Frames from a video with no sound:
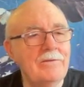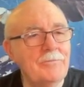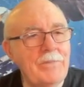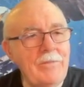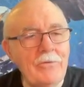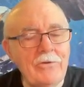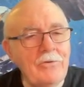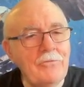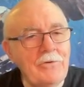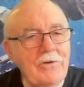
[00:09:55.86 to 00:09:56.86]
people
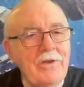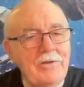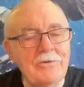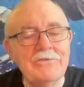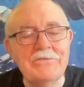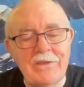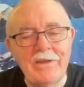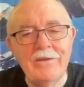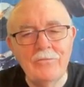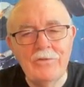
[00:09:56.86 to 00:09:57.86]
don't really
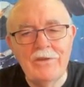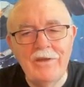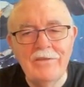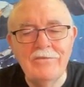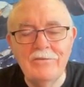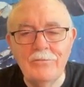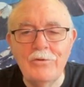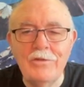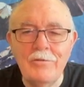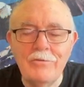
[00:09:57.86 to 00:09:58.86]
understand what the Nazis
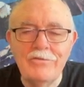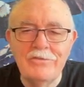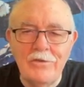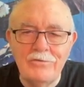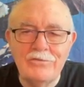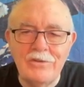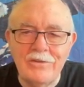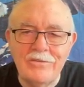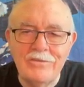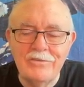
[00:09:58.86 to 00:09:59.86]
were. They were
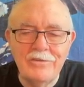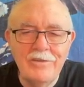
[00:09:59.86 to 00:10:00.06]
socialists.